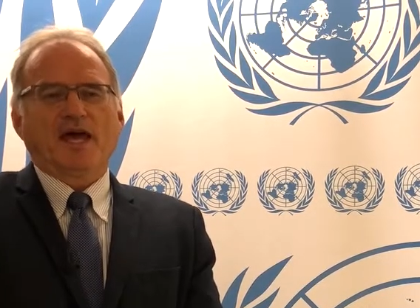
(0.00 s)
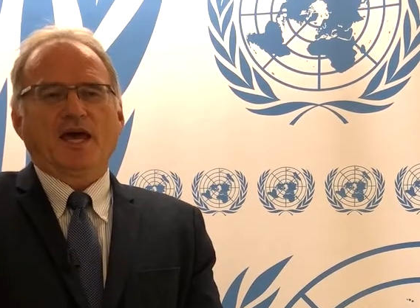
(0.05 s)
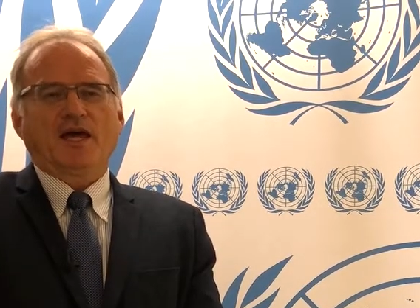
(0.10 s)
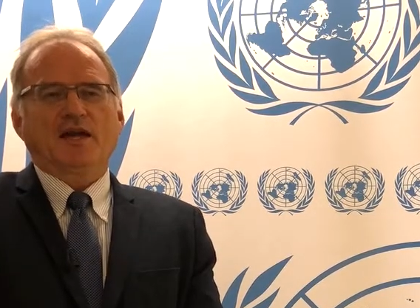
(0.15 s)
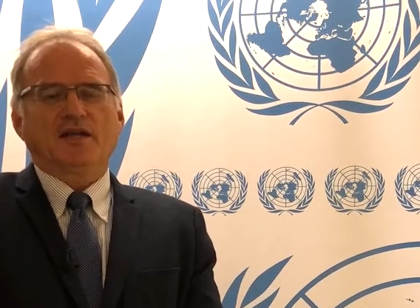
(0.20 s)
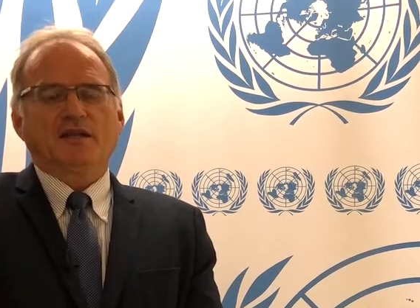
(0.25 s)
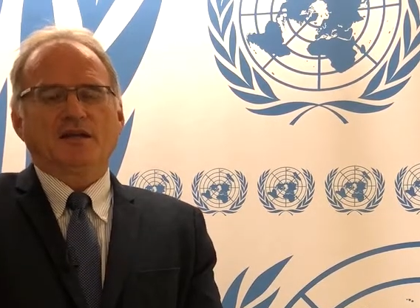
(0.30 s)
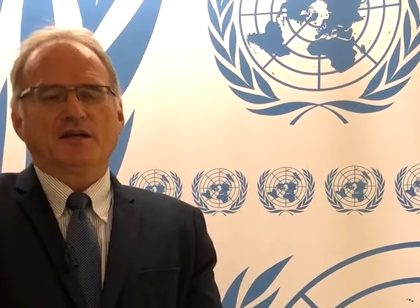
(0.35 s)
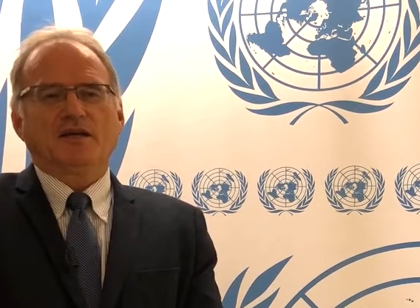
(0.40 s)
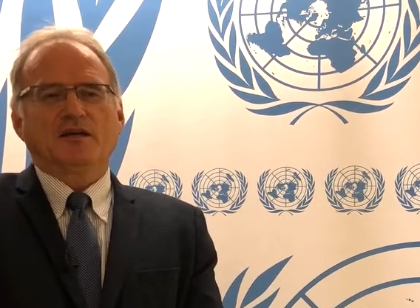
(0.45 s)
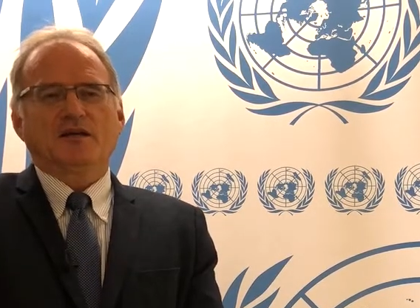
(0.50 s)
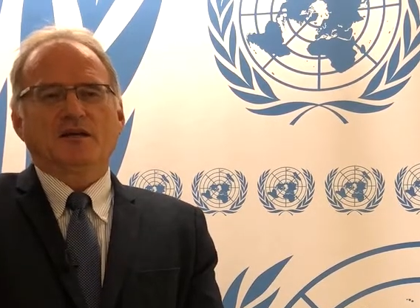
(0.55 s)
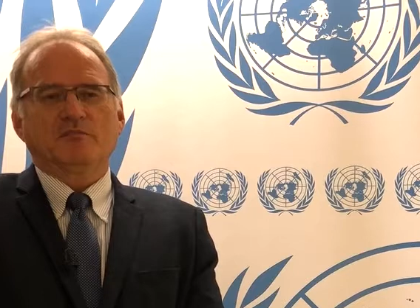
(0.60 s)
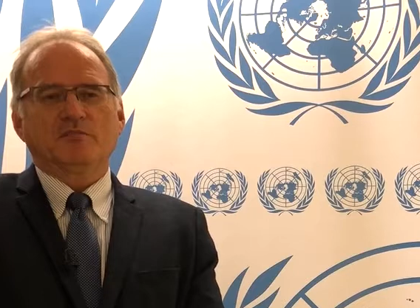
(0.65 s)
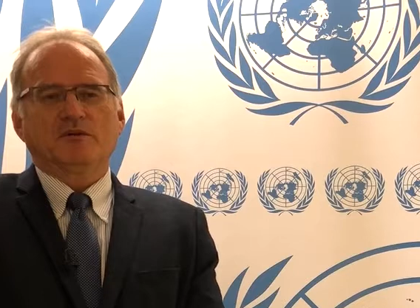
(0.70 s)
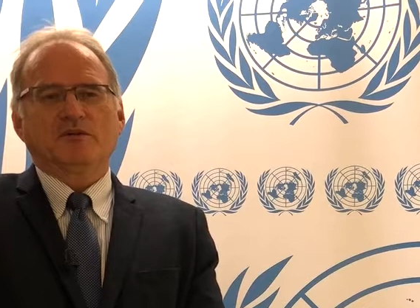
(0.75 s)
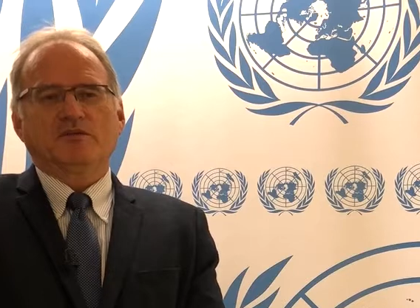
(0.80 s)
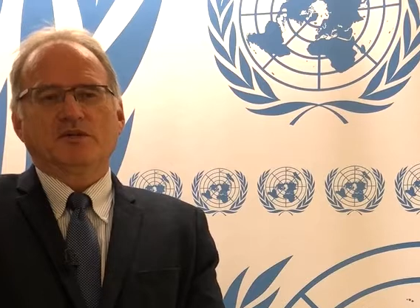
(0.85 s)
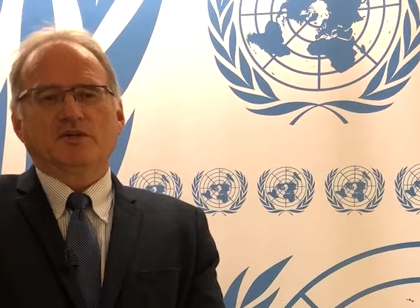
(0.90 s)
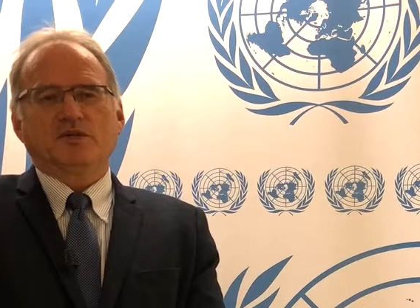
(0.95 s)
And I think a
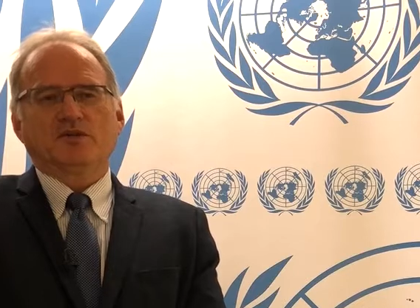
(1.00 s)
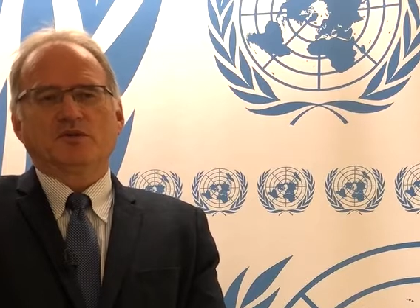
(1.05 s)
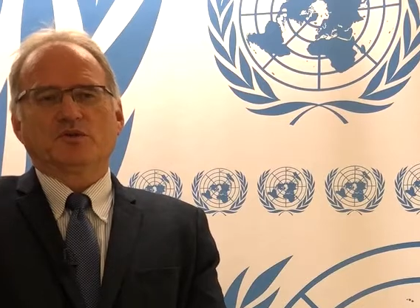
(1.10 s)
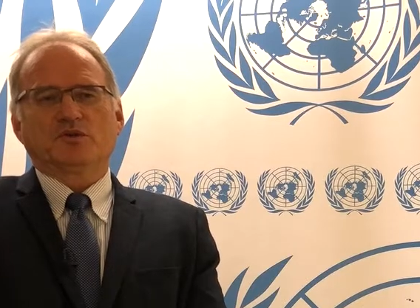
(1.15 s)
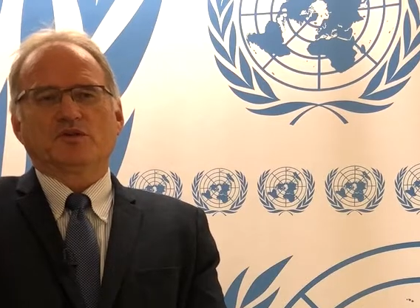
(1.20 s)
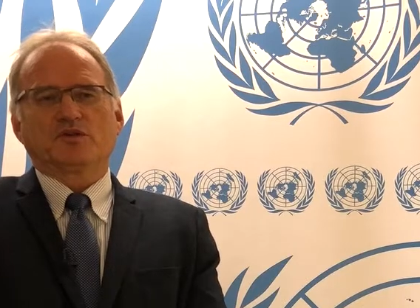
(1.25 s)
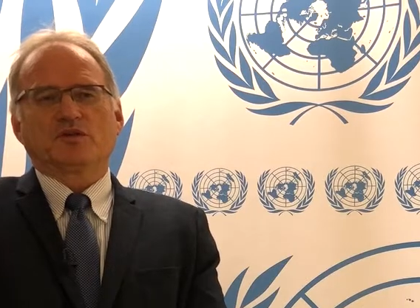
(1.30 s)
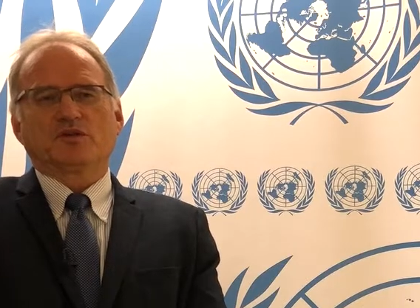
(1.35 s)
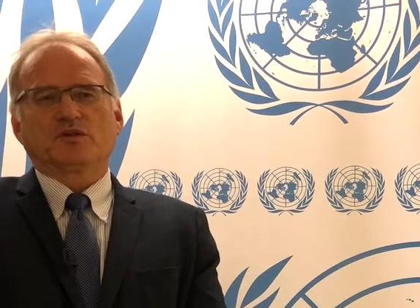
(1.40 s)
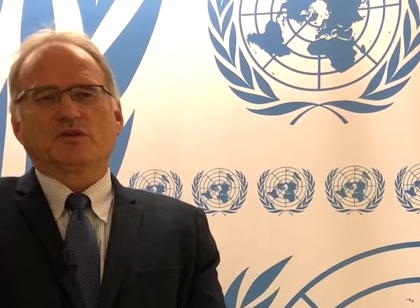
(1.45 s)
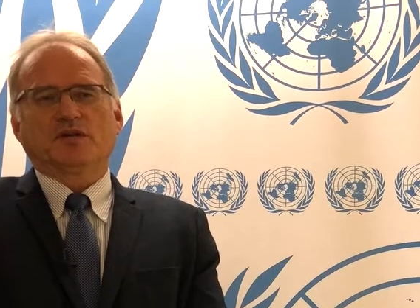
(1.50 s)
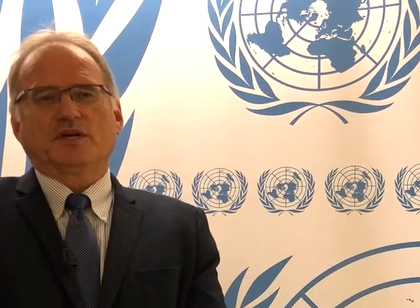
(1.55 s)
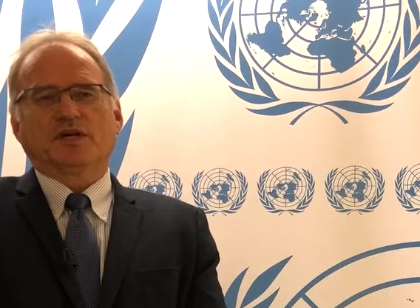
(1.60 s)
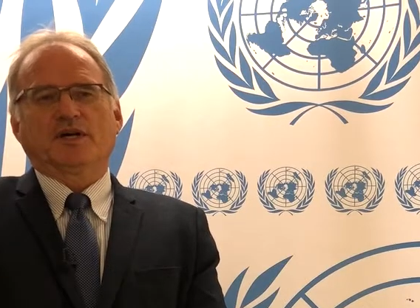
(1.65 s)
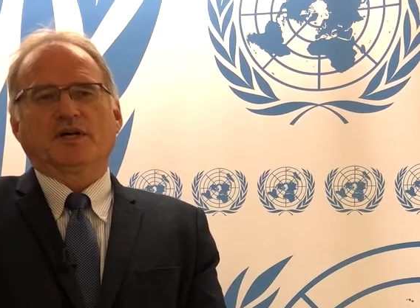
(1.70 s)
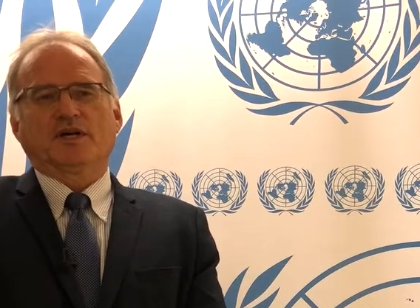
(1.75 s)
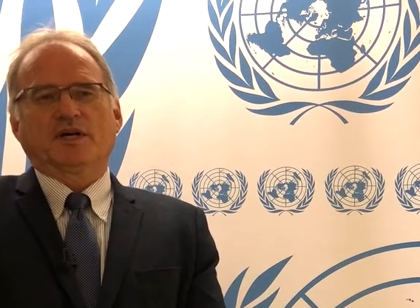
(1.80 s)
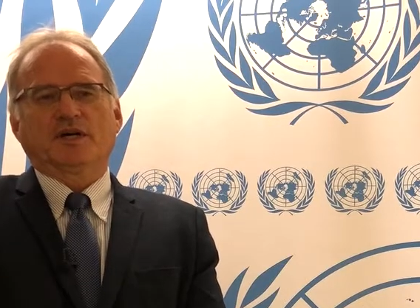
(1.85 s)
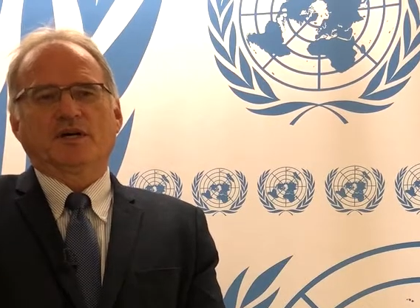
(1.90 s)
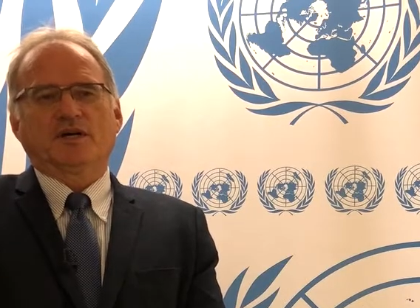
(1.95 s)
number of issues
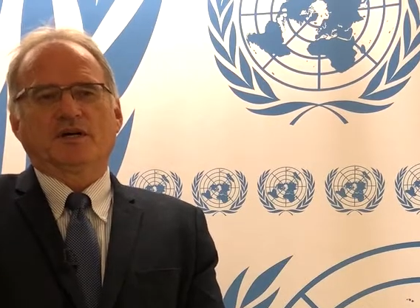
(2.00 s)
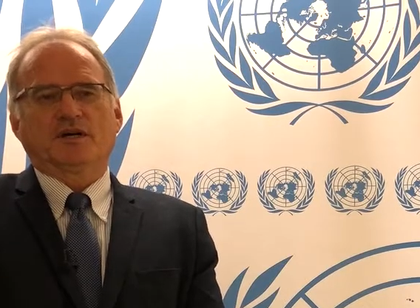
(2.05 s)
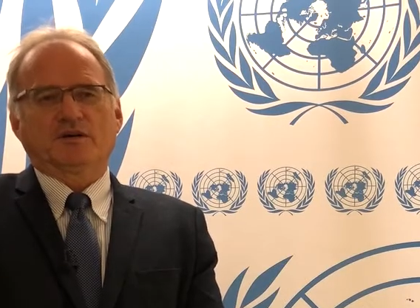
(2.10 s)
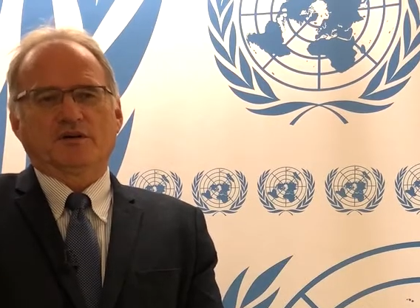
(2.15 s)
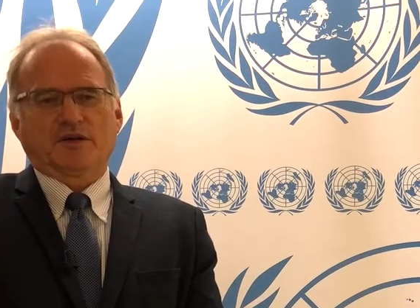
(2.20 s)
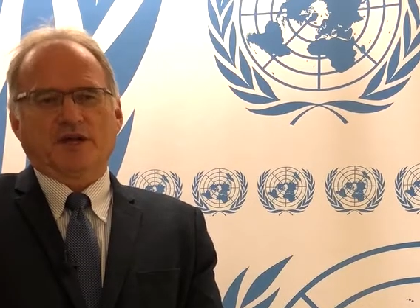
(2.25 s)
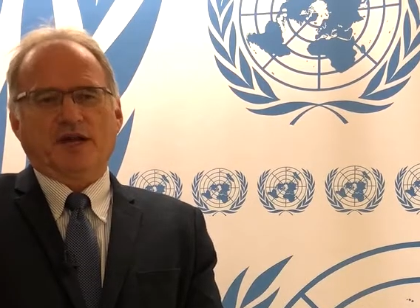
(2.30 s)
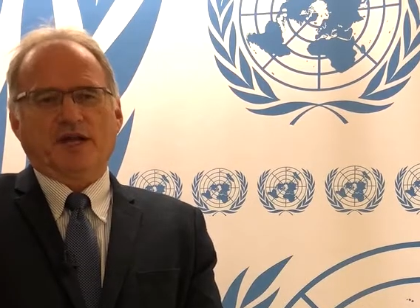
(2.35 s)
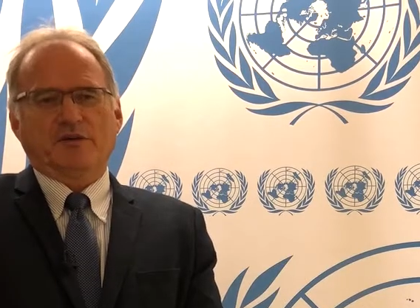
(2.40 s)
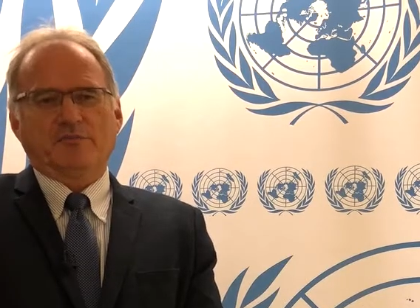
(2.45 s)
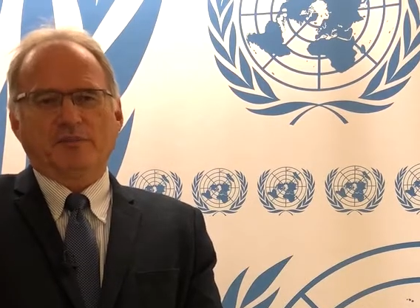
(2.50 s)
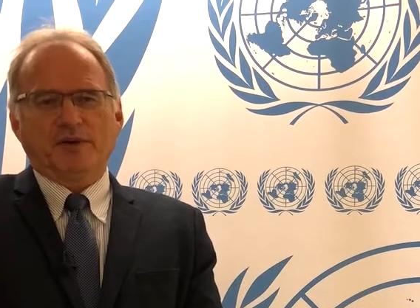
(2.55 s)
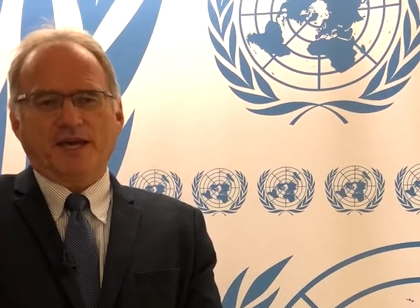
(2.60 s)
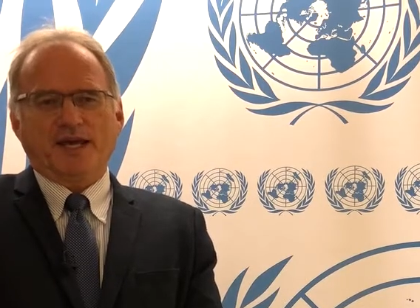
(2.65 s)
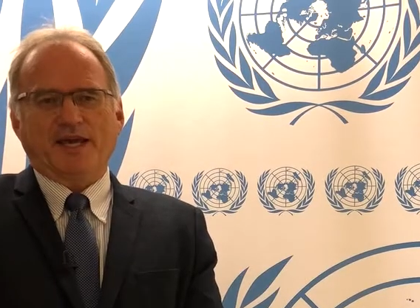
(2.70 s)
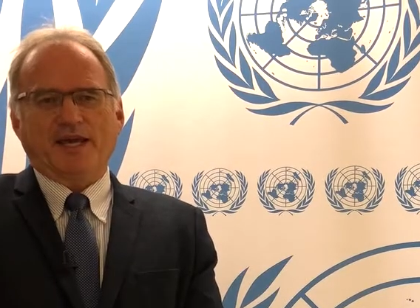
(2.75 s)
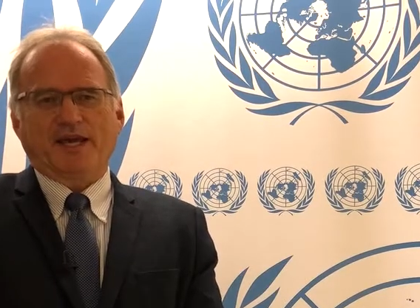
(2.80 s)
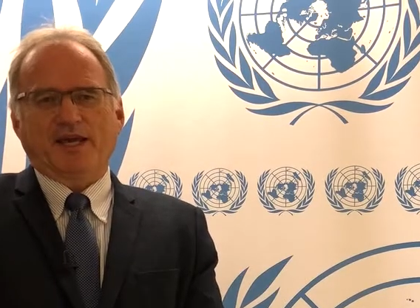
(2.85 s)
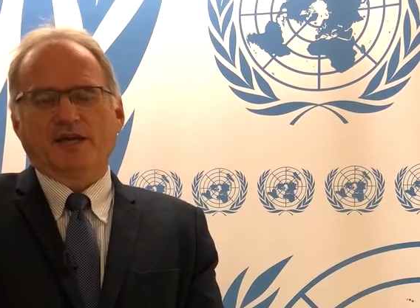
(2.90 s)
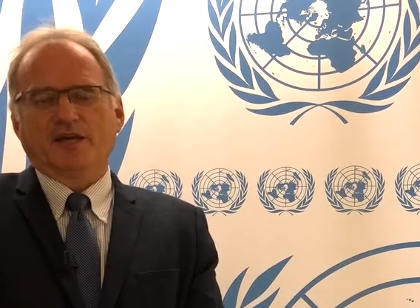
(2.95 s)
are at
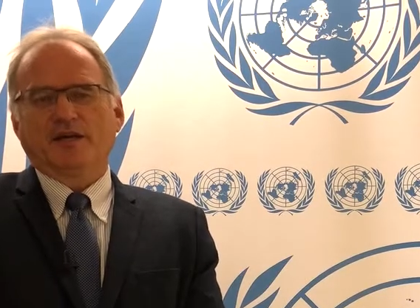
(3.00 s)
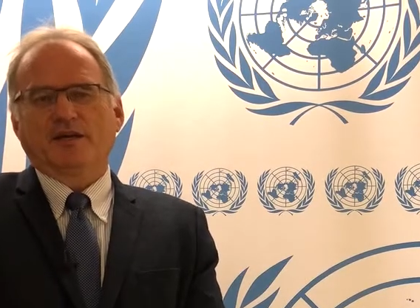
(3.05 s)
play.